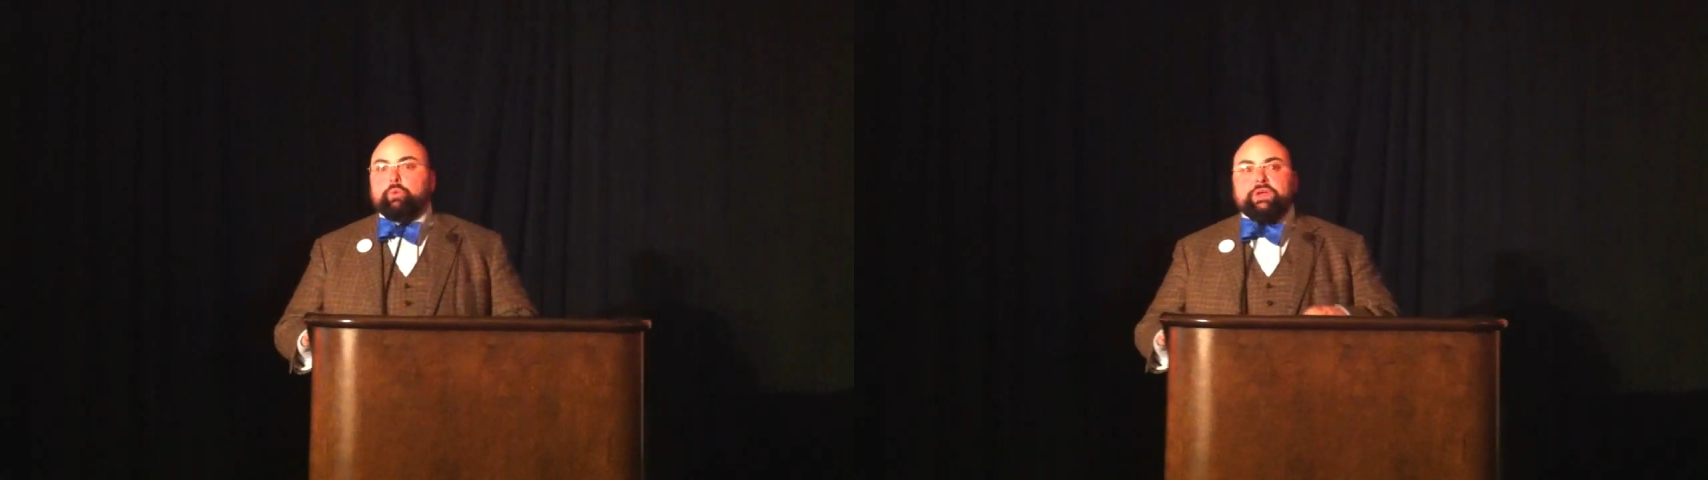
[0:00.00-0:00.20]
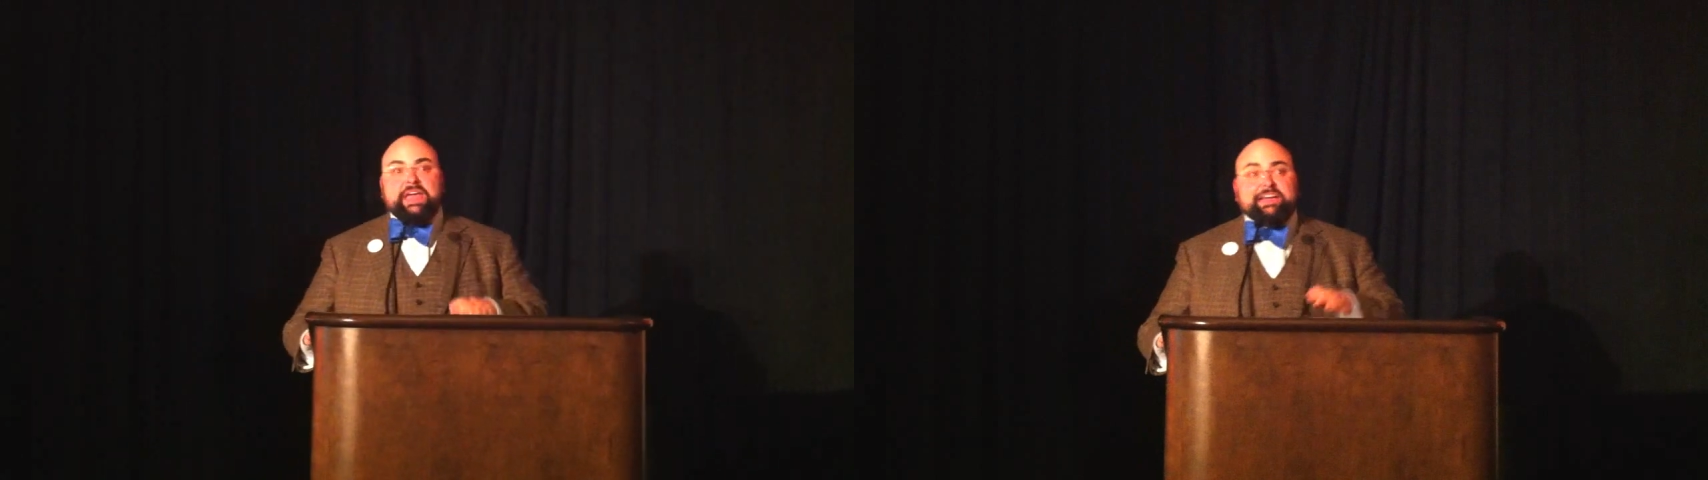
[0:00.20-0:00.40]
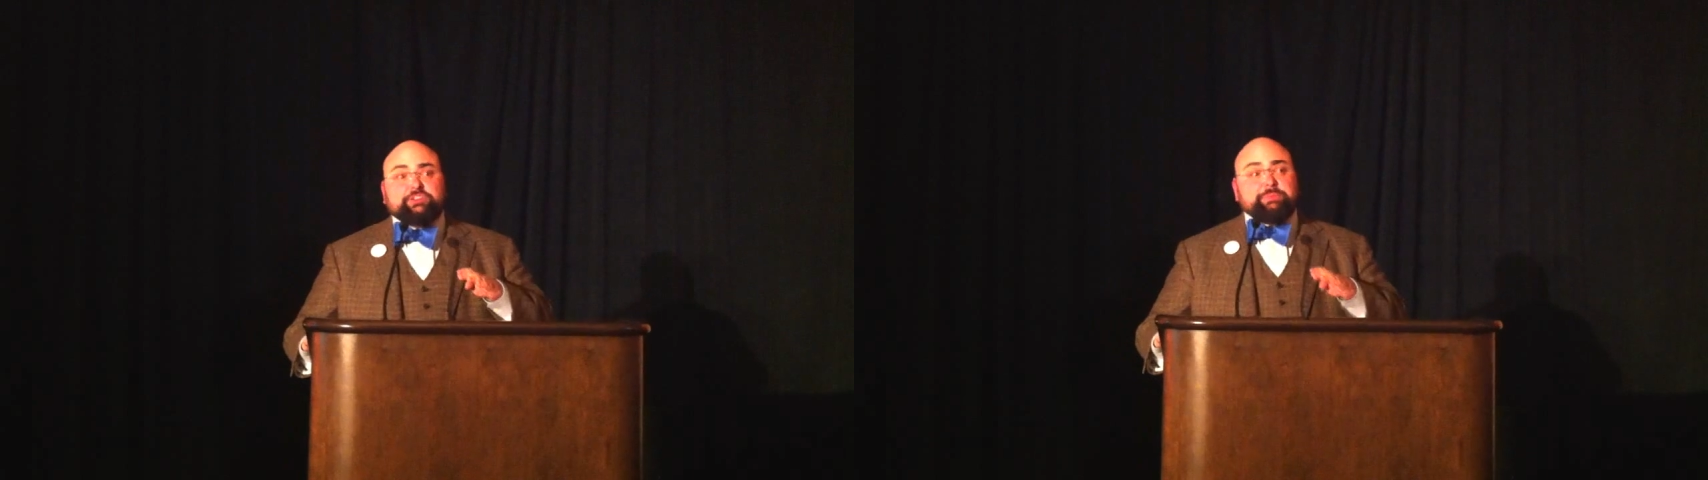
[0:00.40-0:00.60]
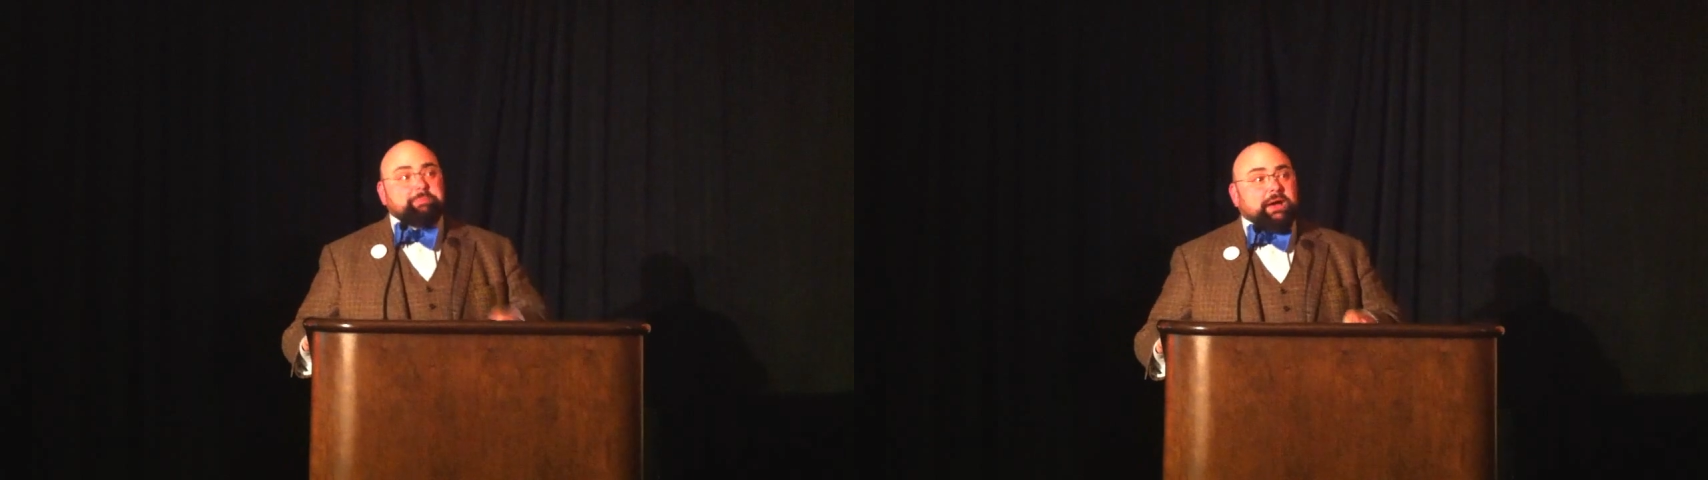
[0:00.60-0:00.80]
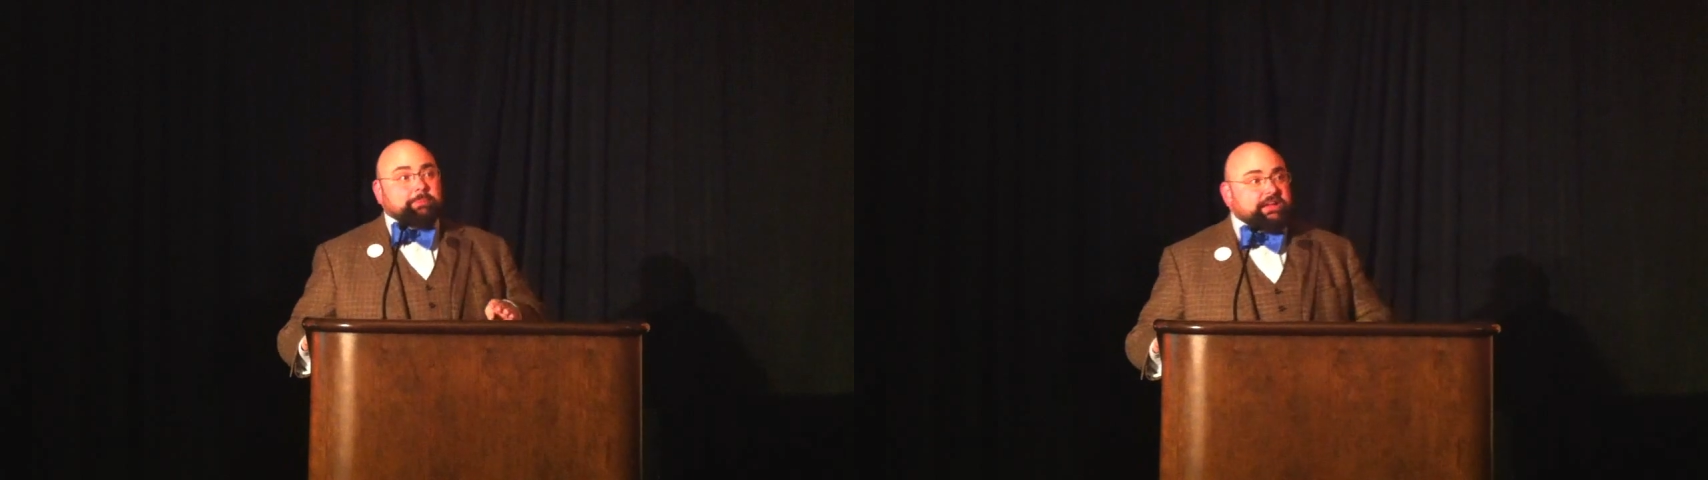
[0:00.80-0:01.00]
We have to
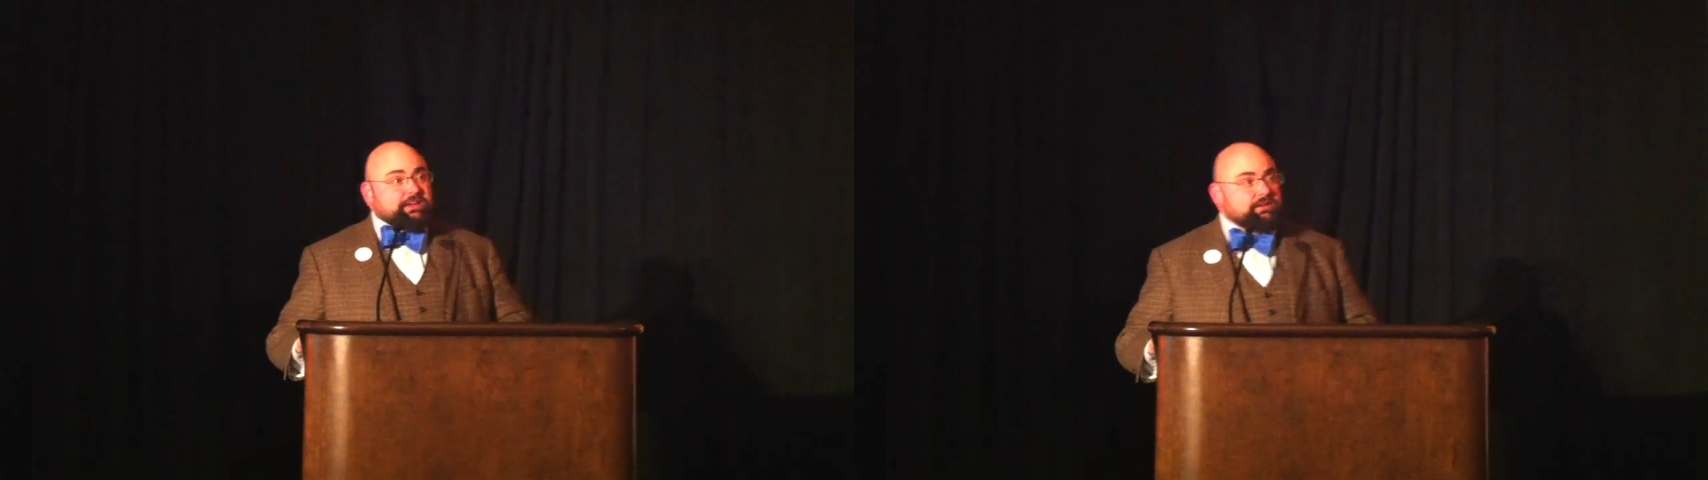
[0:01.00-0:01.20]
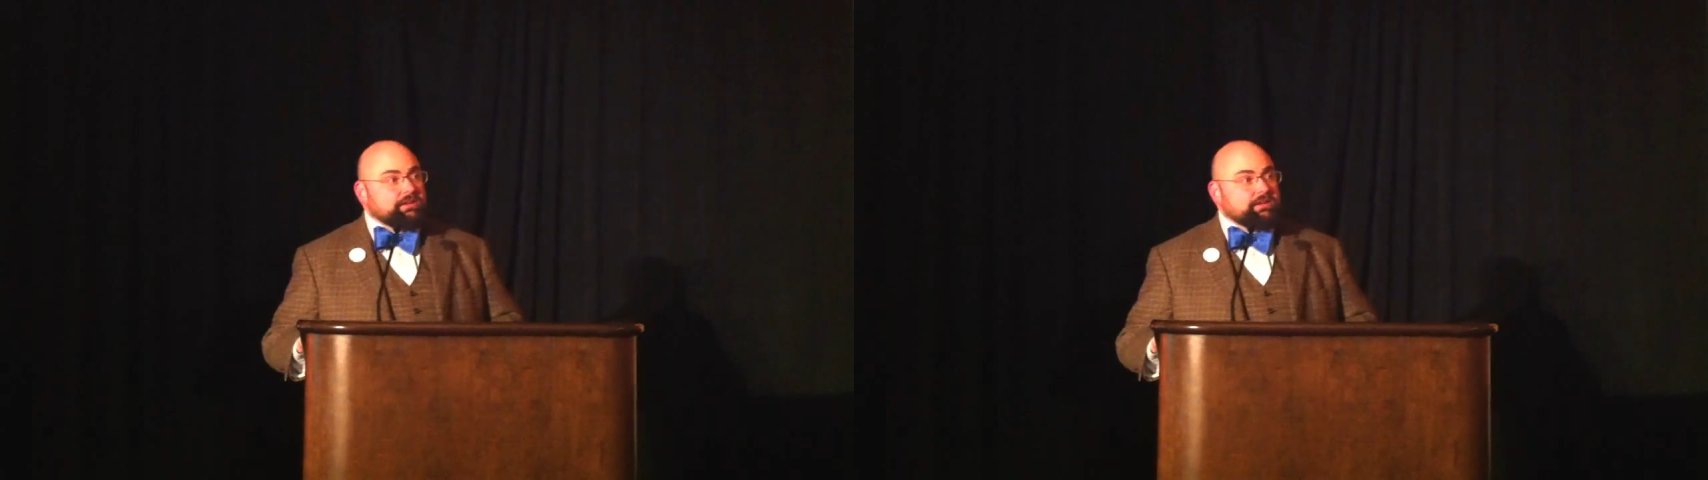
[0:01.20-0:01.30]
be public